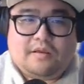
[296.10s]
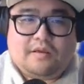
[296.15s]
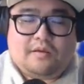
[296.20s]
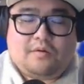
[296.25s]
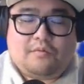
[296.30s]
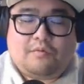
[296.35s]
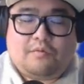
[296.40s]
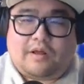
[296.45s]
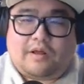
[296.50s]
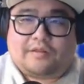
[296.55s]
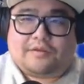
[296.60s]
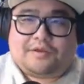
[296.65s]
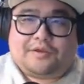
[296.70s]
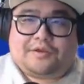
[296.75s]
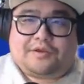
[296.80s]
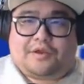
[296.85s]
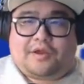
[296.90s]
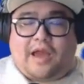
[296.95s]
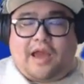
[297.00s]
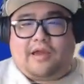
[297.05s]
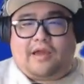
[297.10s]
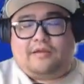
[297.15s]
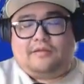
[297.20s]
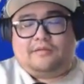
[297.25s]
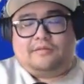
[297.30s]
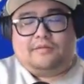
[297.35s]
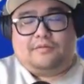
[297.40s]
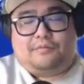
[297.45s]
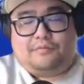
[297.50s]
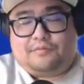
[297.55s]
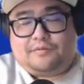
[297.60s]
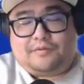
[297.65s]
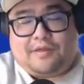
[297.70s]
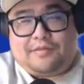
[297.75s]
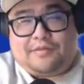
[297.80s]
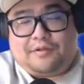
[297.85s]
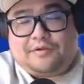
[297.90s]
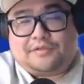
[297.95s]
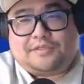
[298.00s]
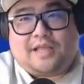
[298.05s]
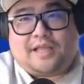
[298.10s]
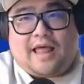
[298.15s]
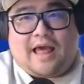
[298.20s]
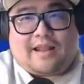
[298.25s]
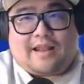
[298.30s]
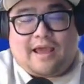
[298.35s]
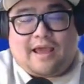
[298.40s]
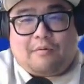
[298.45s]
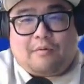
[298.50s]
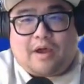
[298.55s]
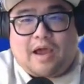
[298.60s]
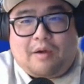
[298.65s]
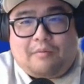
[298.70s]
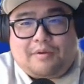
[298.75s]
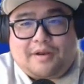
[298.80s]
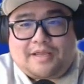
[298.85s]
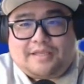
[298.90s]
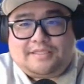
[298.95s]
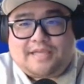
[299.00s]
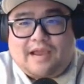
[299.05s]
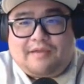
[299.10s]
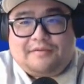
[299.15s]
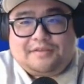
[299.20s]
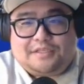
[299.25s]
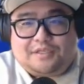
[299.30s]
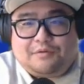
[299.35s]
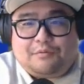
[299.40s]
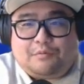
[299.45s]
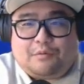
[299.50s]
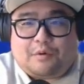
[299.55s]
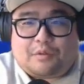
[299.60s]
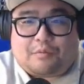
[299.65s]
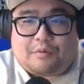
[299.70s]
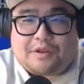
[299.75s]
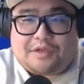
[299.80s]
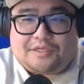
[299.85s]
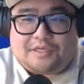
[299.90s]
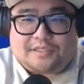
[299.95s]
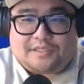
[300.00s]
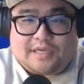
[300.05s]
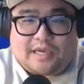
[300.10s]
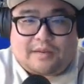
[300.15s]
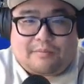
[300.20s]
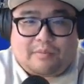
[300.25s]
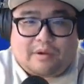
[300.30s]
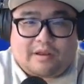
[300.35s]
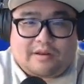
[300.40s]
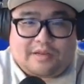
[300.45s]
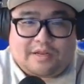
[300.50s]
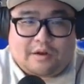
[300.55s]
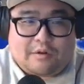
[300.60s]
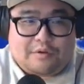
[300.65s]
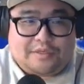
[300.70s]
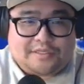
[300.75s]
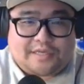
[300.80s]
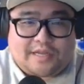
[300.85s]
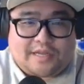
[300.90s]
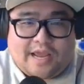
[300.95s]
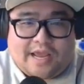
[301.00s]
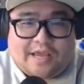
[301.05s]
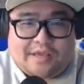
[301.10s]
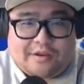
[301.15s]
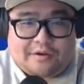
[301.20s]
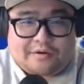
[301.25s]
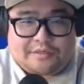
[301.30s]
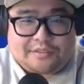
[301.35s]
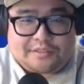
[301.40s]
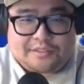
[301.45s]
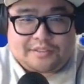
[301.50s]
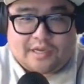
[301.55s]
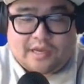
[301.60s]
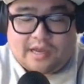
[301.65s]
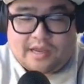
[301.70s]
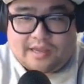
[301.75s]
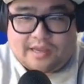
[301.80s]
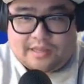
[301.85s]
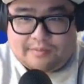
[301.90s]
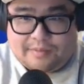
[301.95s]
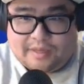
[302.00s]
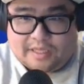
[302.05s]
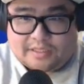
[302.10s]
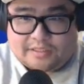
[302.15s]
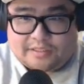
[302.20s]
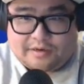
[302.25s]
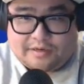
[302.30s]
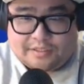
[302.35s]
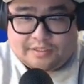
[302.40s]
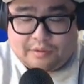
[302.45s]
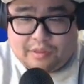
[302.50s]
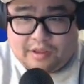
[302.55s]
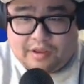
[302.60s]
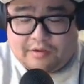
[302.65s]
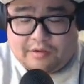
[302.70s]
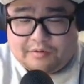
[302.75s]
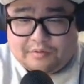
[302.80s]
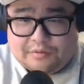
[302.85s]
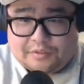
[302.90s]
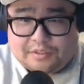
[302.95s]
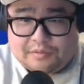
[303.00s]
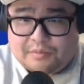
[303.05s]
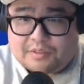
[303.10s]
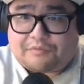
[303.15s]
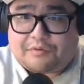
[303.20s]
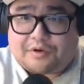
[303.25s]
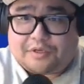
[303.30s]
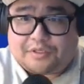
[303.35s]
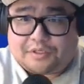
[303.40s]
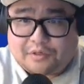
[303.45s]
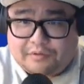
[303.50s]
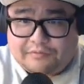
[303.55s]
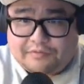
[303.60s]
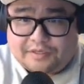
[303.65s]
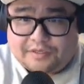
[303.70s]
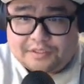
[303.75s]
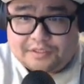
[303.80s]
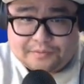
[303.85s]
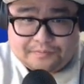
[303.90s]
Well, There's a lot I want to dive into with what you just said, but you said 8 years in the military, so thank you so much for your service.